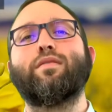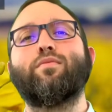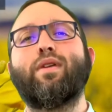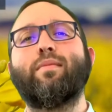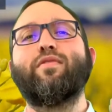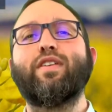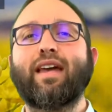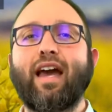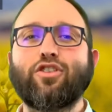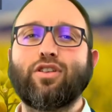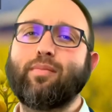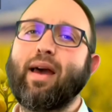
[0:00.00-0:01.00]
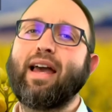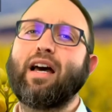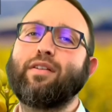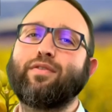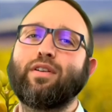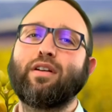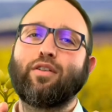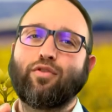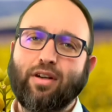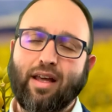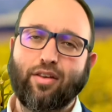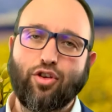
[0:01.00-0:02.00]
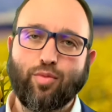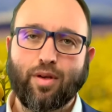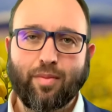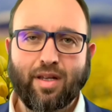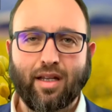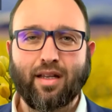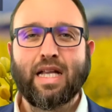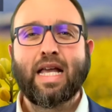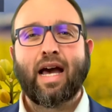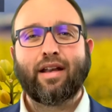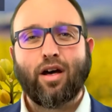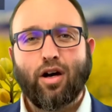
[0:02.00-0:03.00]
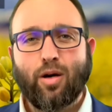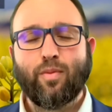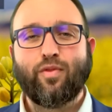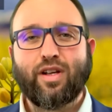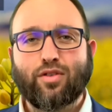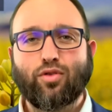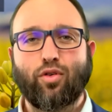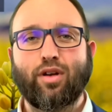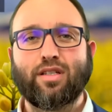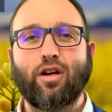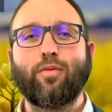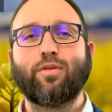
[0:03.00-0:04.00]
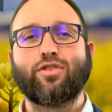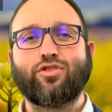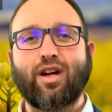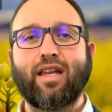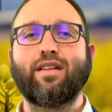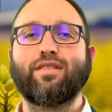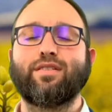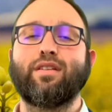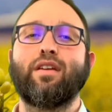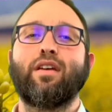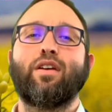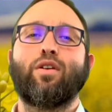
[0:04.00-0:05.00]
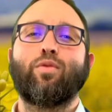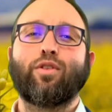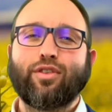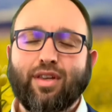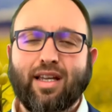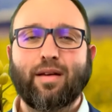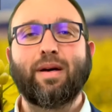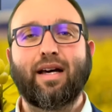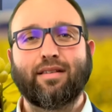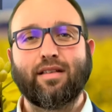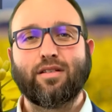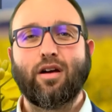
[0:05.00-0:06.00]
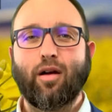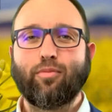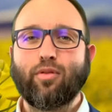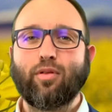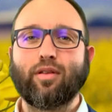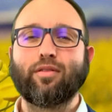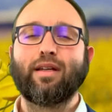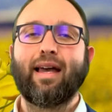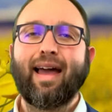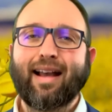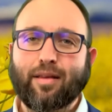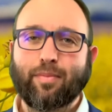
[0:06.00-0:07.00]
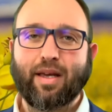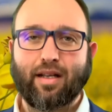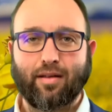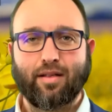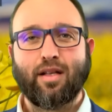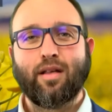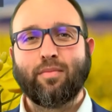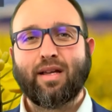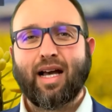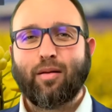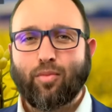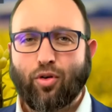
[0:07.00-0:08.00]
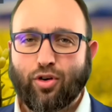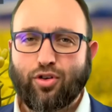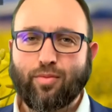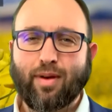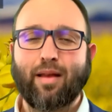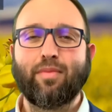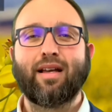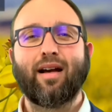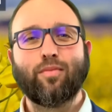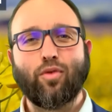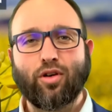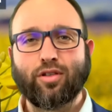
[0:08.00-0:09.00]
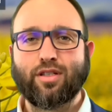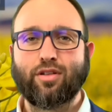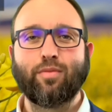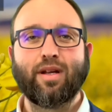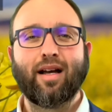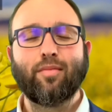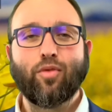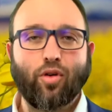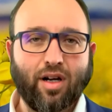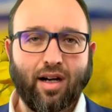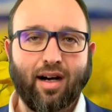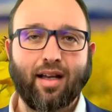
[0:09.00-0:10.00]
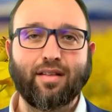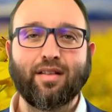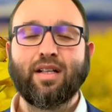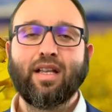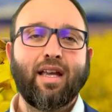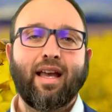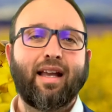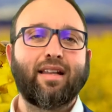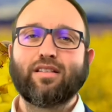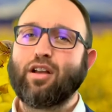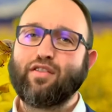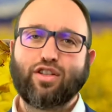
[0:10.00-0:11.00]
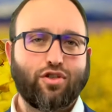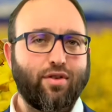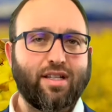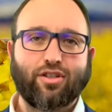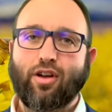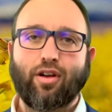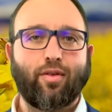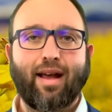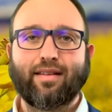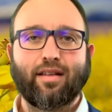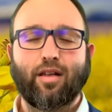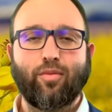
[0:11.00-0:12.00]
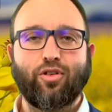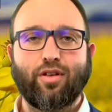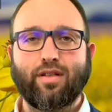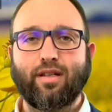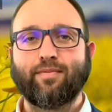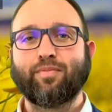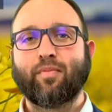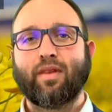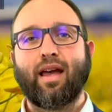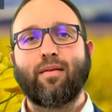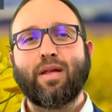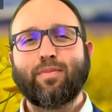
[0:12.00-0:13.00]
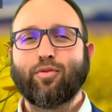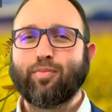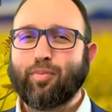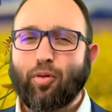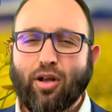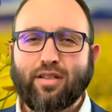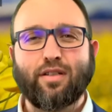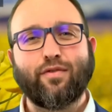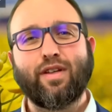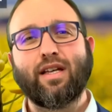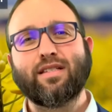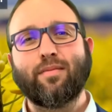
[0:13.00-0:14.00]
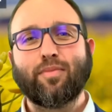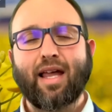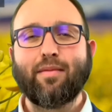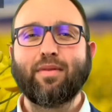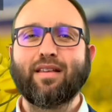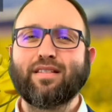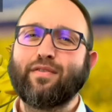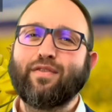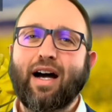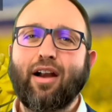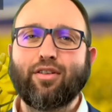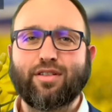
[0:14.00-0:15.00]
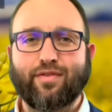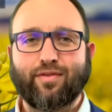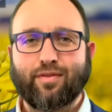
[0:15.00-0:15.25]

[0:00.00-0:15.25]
ramification they may have for another human being? And I hope Victorians, I hope Australians will think about this. I hope we will act better, become more humane, become more considerate, become more kind. And there's a lot of stress going around the community and people pointing fingers and blaming. There's a virus,